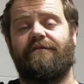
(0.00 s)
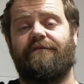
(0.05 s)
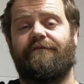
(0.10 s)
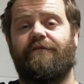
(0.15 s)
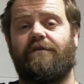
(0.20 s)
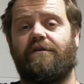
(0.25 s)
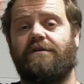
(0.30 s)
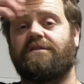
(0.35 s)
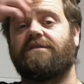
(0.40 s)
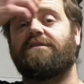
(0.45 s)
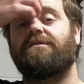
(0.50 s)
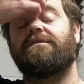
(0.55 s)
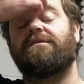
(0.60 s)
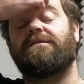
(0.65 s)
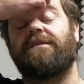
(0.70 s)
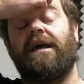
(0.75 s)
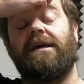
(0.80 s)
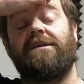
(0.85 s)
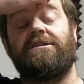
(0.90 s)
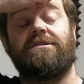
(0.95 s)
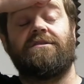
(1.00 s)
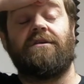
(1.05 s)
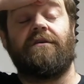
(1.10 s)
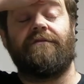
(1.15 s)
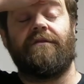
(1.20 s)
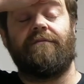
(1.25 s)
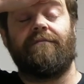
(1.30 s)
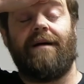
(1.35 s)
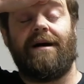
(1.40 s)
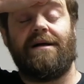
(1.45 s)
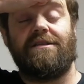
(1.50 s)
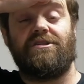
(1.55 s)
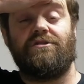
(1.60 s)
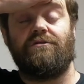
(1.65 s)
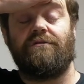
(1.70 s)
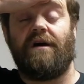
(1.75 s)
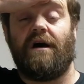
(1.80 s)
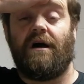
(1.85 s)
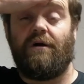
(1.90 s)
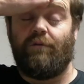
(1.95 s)
first section of the
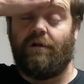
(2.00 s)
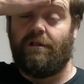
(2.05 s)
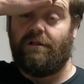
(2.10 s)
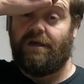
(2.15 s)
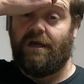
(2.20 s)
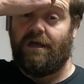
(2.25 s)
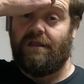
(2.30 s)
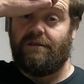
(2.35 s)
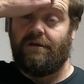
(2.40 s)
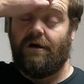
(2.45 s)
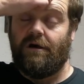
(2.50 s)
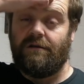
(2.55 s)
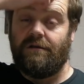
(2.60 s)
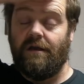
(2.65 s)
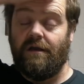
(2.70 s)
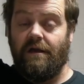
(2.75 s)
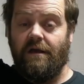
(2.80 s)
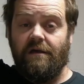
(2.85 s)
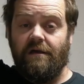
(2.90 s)
module that I will get done.